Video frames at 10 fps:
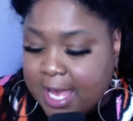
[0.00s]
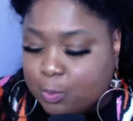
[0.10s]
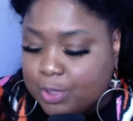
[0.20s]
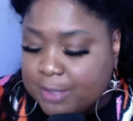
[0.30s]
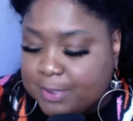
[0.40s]

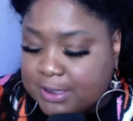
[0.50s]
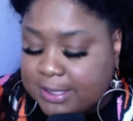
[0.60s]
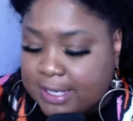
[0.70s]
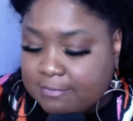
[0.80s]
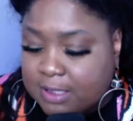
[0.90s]
And we
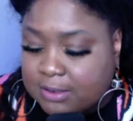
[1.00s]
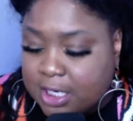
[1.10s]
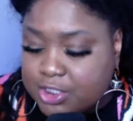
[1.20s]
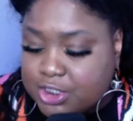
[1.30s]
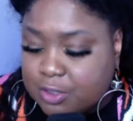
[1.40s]
believe that
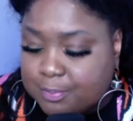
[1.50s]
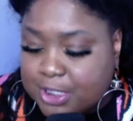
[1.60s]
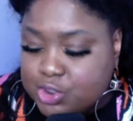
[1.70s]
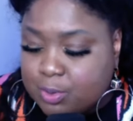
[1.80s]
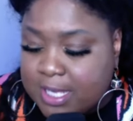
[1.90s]
there shall
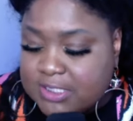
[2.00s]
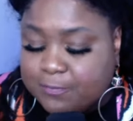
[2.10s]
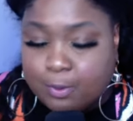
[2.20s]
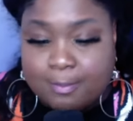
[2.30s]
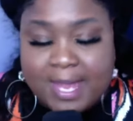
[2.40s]
be
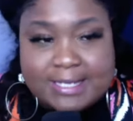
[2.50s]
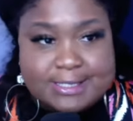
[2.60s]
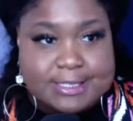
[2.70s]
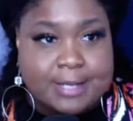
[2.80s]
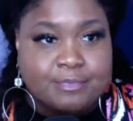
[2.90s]

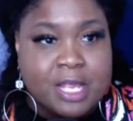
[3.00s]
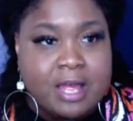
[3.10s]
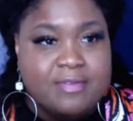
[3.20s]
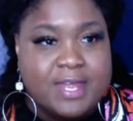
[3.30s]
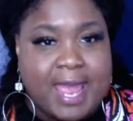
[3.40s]
transformation
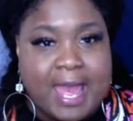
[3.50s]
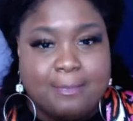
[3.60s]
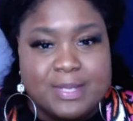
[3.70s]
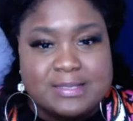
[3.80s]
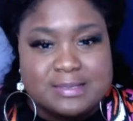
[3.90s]
that
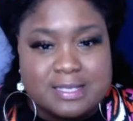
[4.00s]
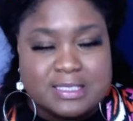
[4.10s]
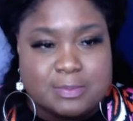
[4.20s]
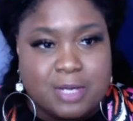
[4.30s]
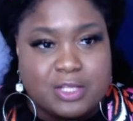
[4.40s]
happens
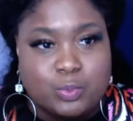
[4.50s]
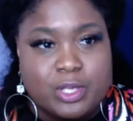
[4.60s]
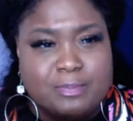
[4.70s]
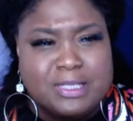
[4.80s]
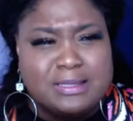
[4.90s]
this month.
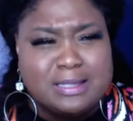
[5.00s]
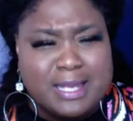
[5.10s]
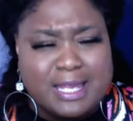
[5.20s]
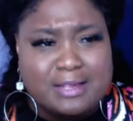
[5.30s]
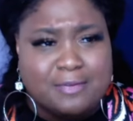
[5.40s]
We
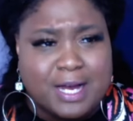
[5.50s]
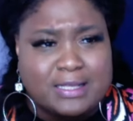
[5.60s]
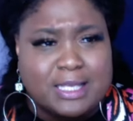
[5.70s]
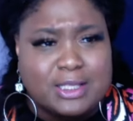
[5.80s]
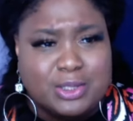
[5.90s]
believe,
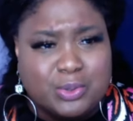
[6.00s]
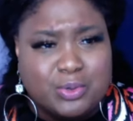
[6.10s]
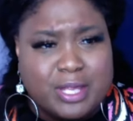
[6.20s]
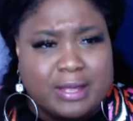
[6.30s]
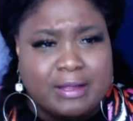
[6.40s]

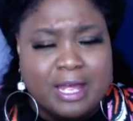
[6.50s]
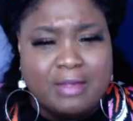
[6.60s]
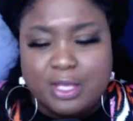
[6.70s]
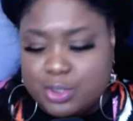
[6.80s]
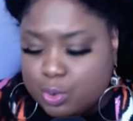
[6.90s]
hallelujah,
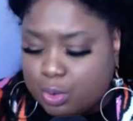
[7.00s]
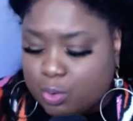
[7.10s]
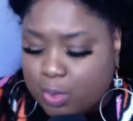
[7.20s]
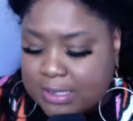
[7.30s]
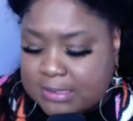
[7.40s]
that you're
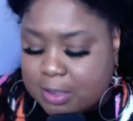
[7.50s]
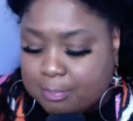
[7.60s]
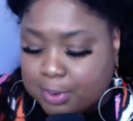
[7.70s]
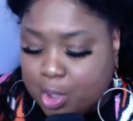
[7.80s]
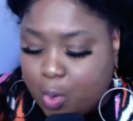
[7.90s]
going to
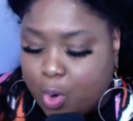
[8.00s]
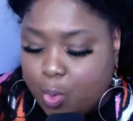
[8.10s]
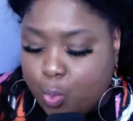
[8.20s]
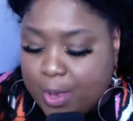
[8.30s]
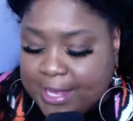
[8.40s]
blow
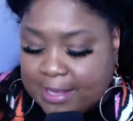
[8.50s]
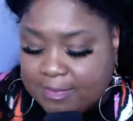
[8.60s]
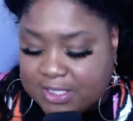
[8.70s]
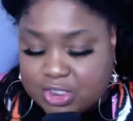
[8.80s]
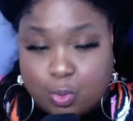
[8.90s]
a
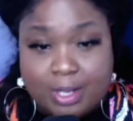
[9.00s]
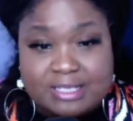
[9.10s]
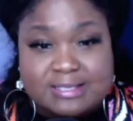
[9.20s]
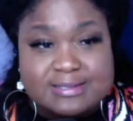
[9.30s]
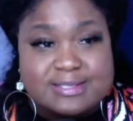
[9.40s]
wind that's
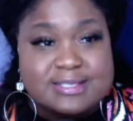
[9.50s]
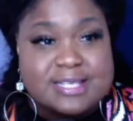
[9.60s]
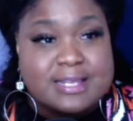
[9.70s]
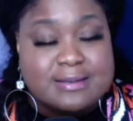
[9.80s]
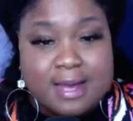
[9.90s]
going to
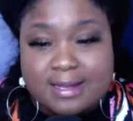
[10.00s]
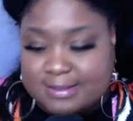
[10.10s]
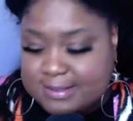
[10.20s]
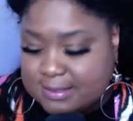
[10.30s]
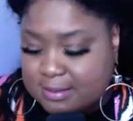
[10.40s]
send
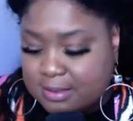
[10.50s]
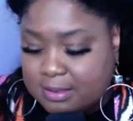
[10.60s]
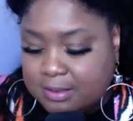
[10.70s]
us